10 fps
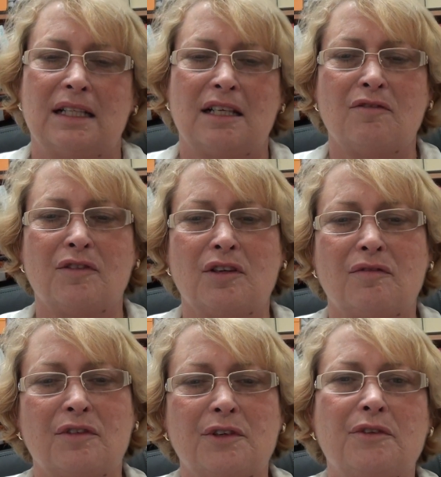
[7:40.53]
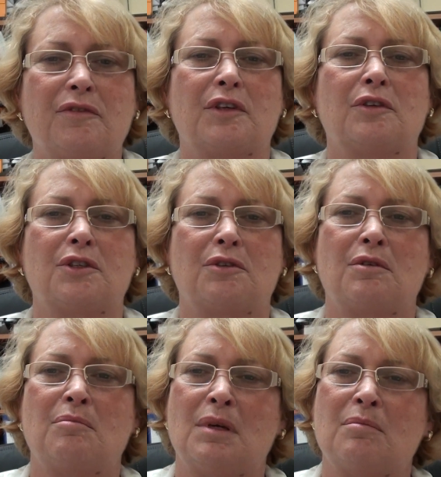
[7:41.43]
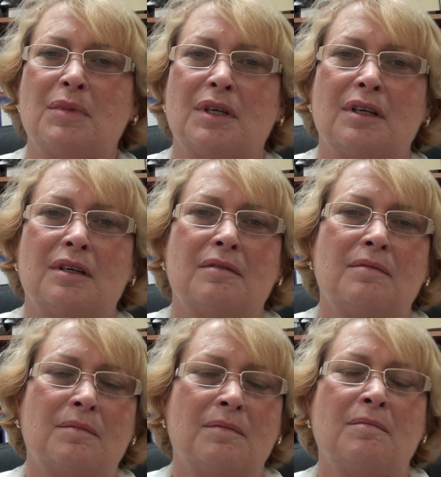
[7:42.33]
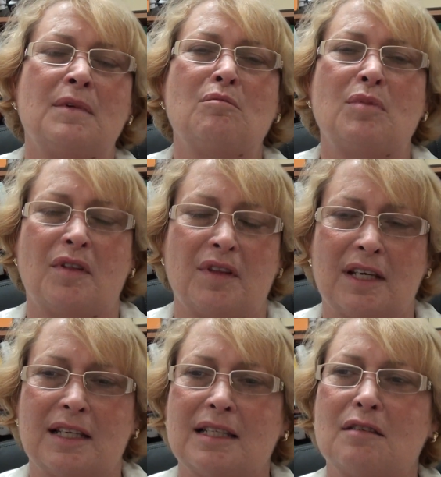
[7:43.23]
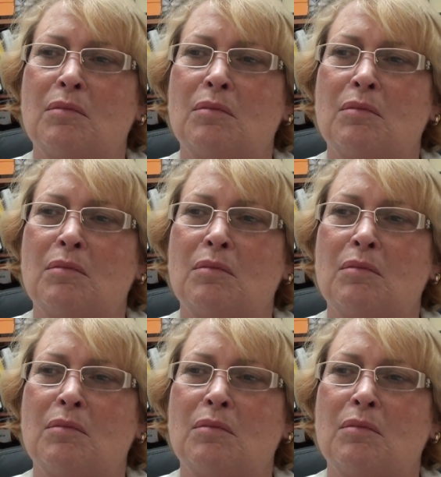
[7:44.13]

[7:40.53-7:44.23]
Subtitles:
They find it very difficult to remember things,